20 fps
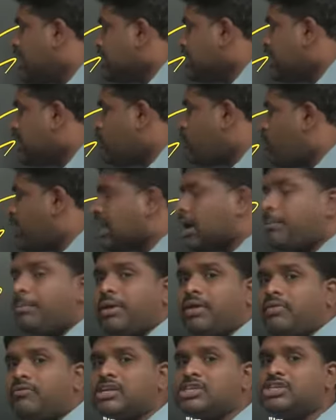Then what
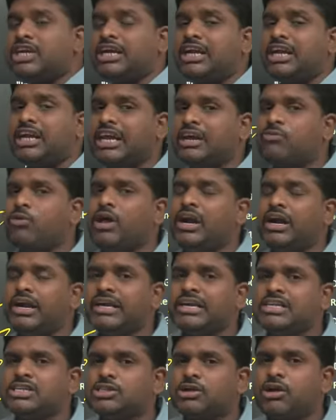happens when gender
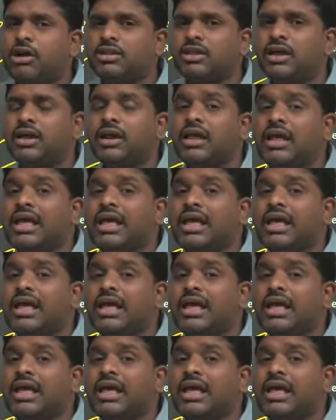equality is not there?